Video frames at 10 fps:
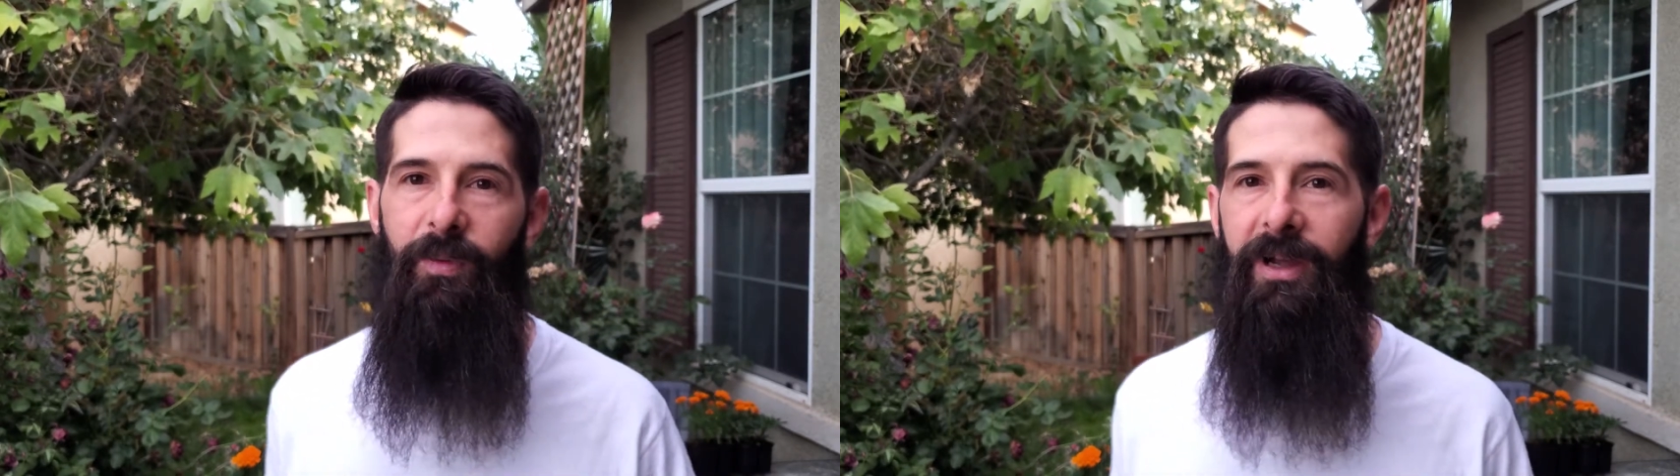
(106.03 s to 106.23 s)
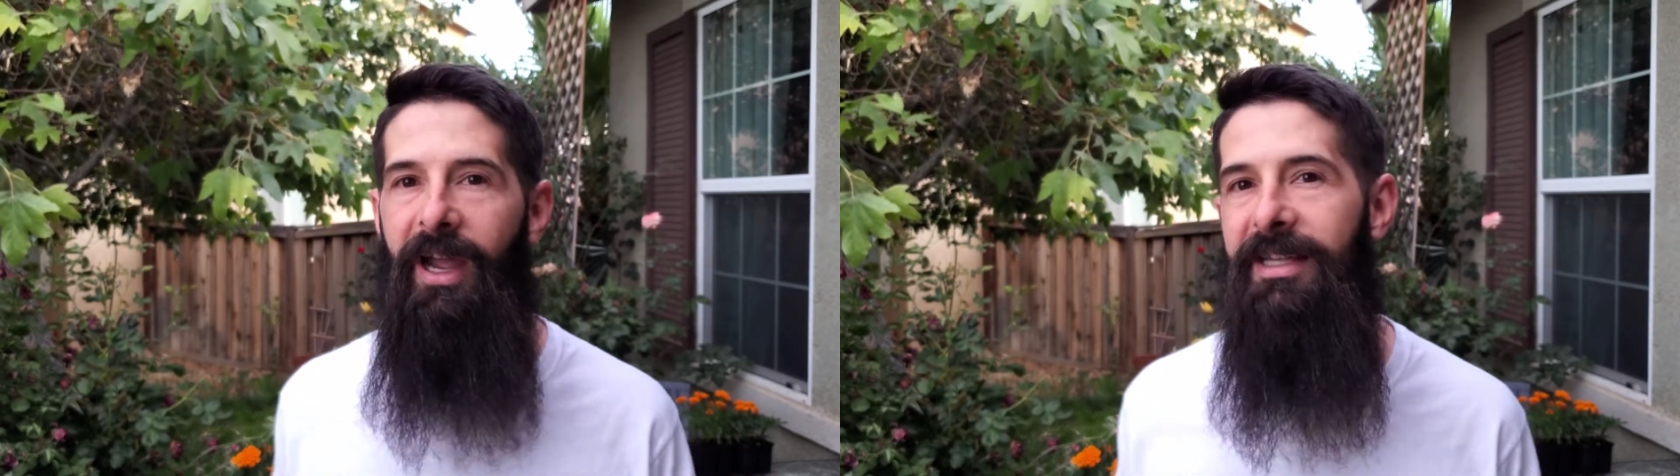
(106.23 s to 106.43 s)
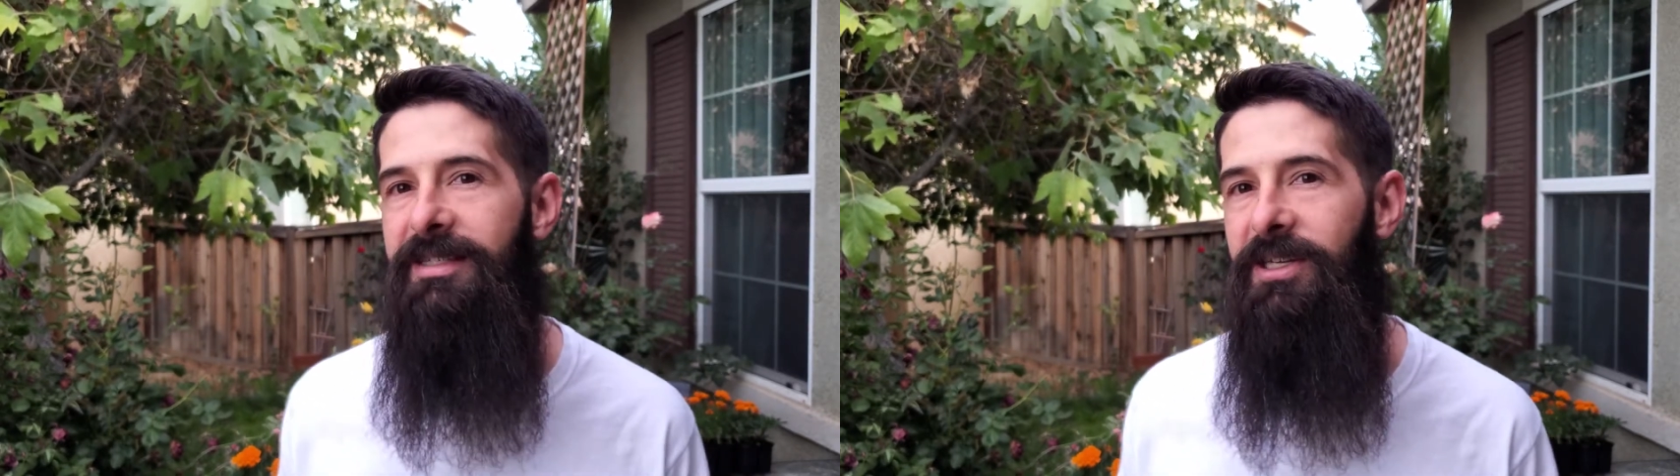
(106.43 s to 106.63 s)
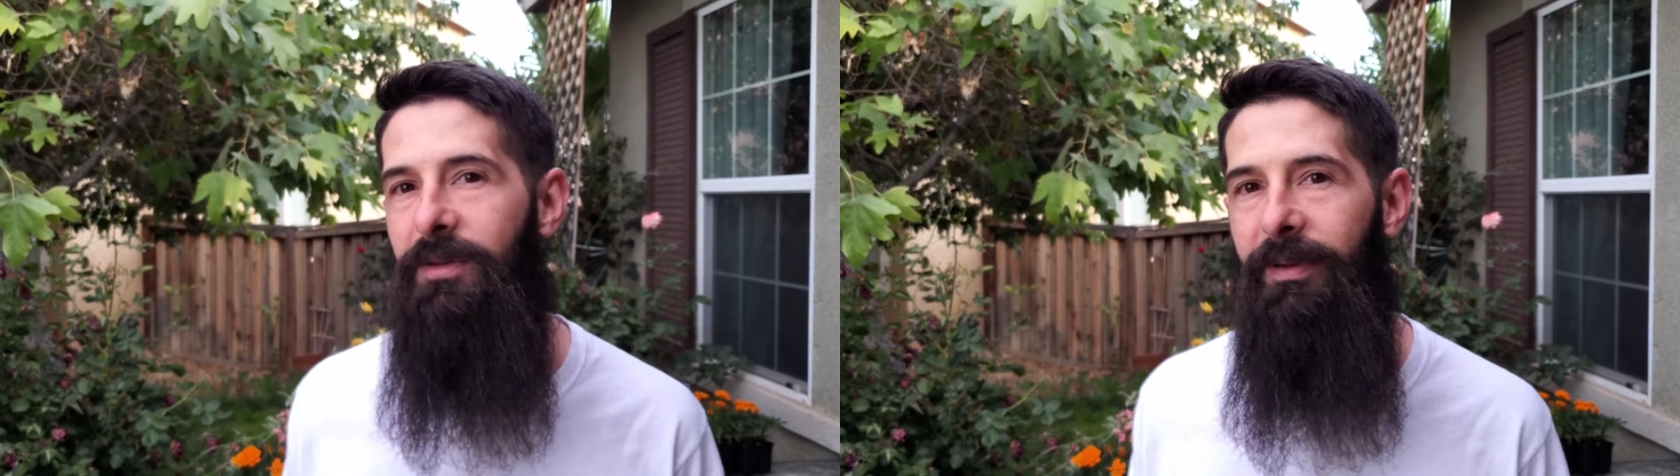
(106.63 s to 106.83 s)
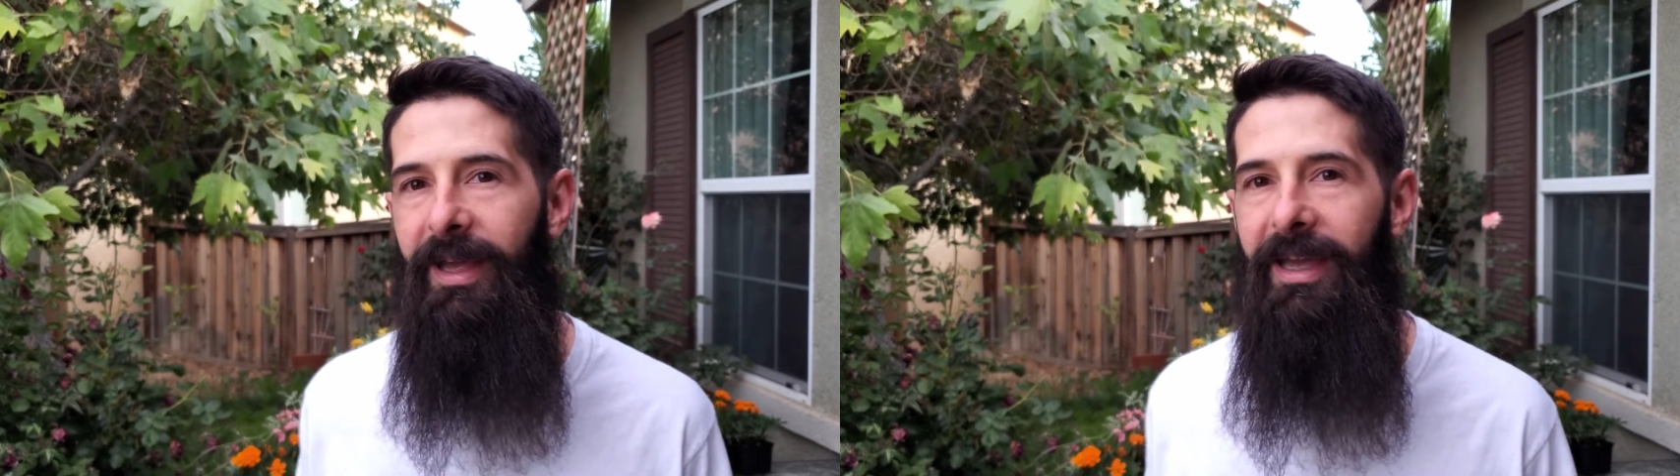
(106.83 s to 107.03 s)
What kinds did you
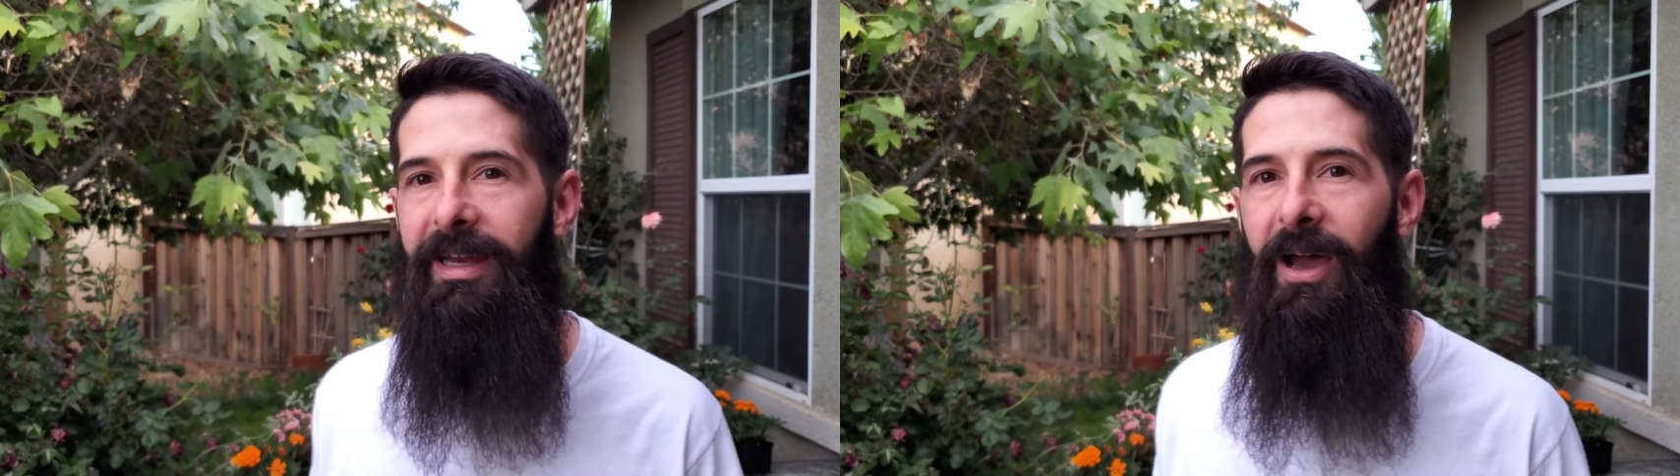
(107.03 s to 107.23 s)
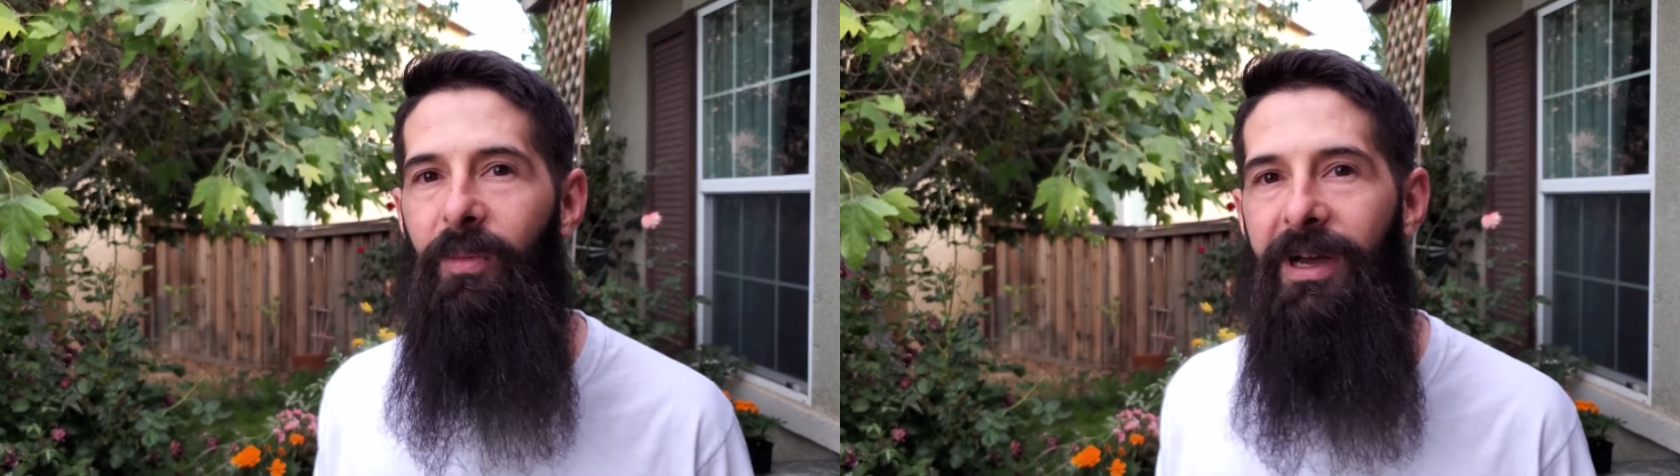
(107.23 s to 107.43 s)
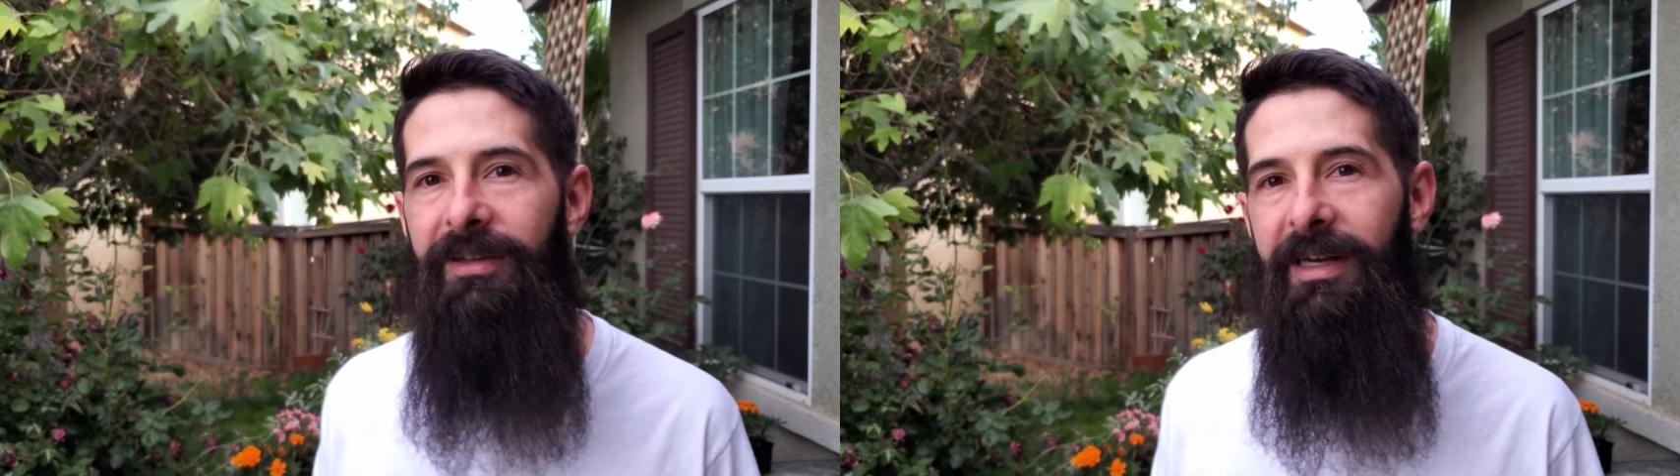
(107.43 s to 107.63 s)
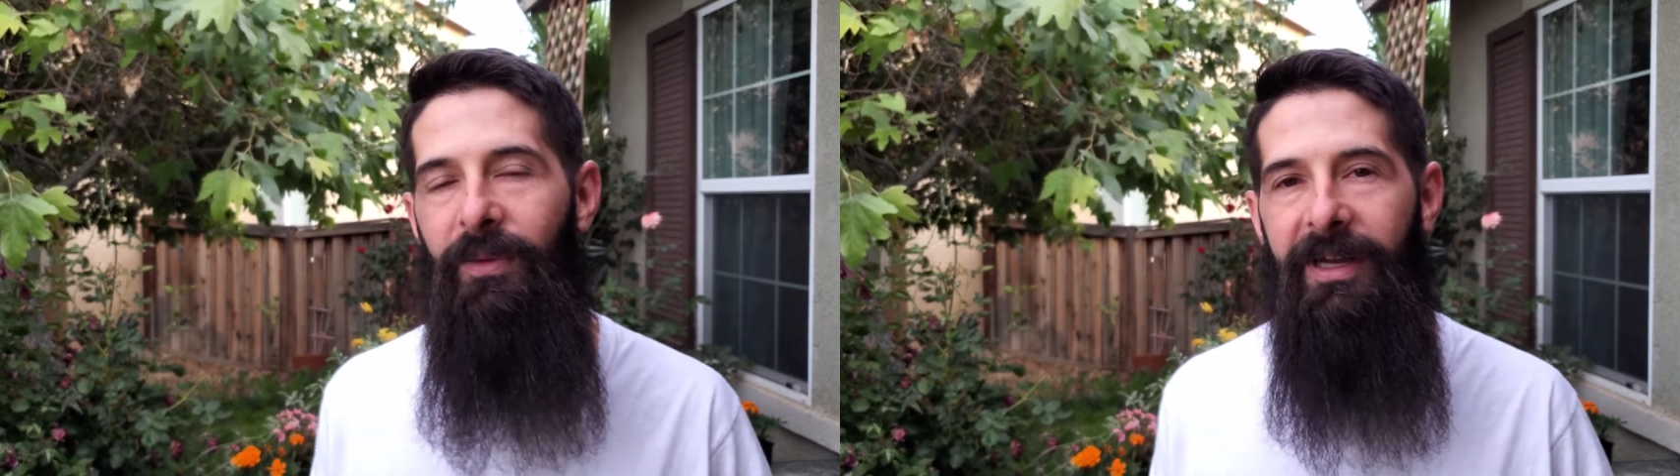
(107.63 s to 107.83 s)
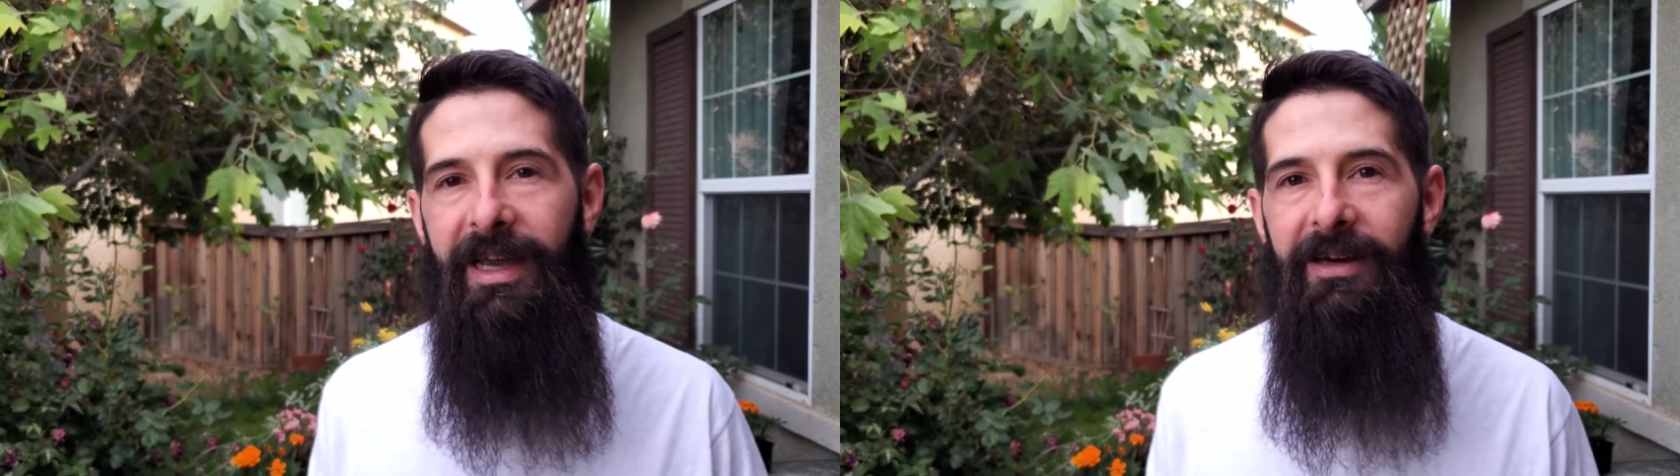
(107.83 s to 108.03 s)
plant and how well did it
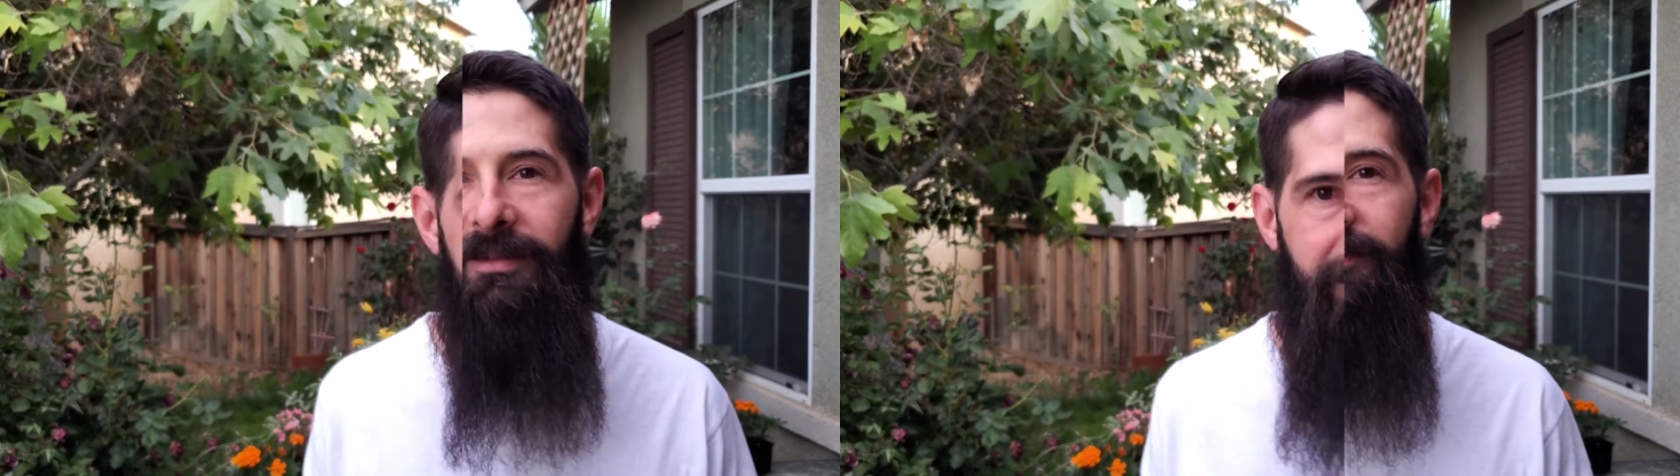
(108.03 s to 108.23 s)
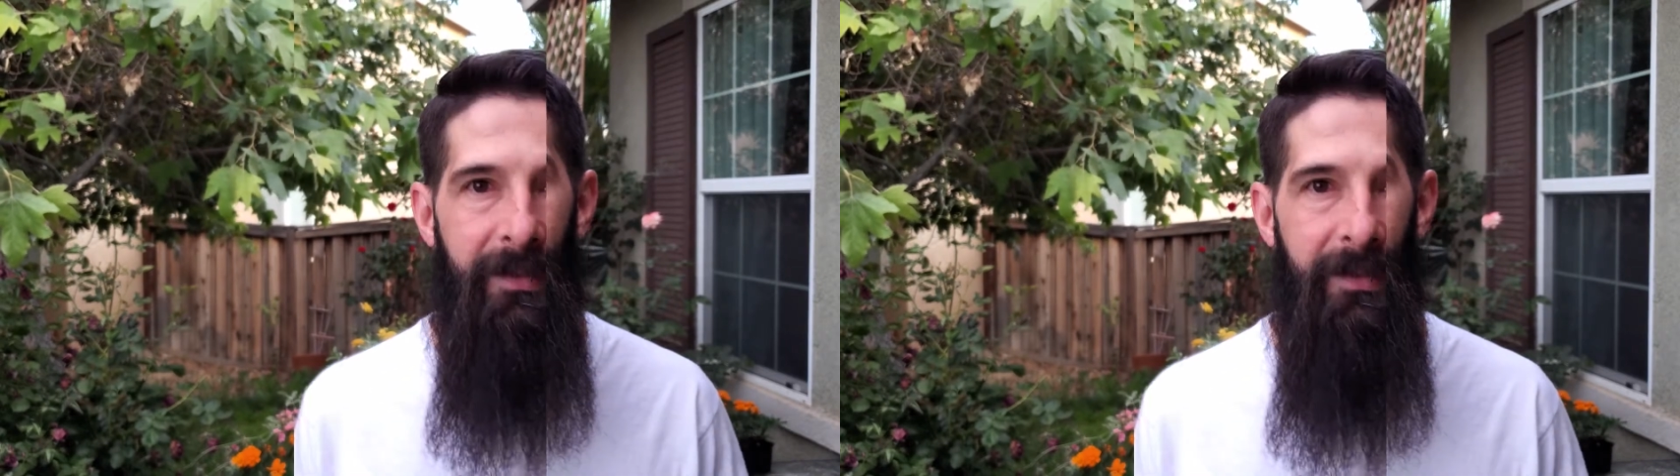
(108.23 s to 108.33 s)
work out?